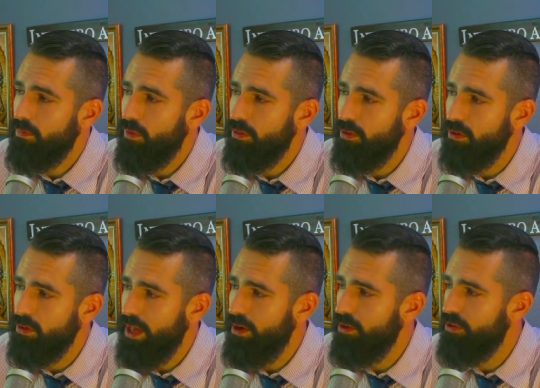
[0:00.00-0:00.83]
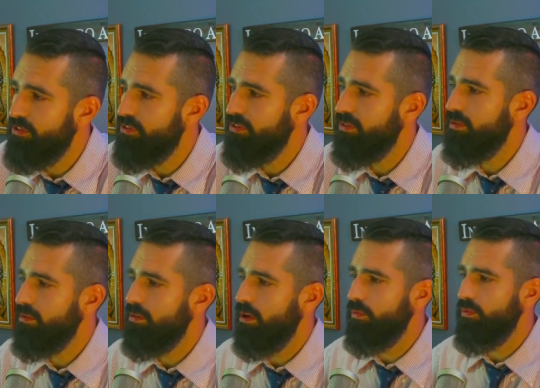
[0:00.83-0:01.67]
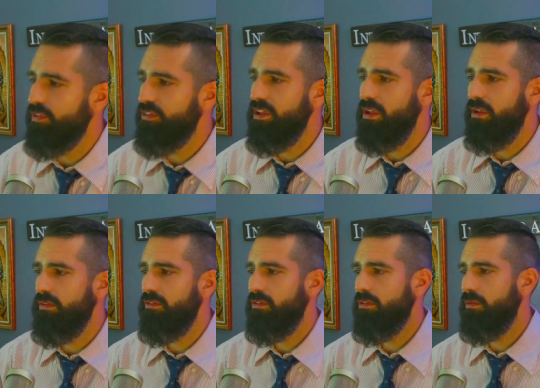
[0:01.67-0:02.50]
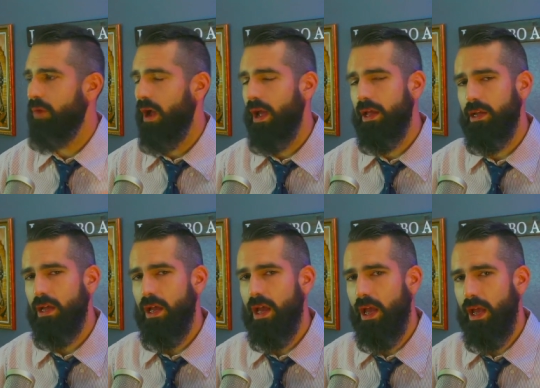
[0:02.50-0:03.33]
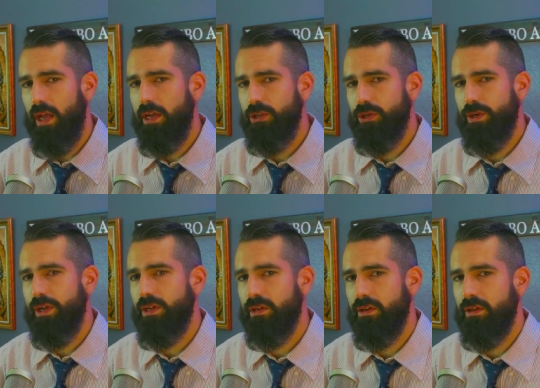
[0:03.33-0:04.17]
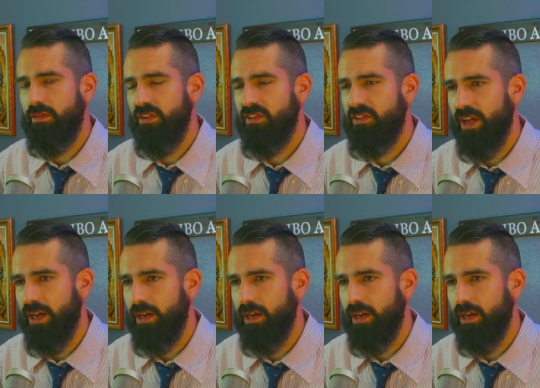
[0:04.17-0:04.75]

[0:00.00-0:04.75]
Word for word: The letters are received by Hadrian II.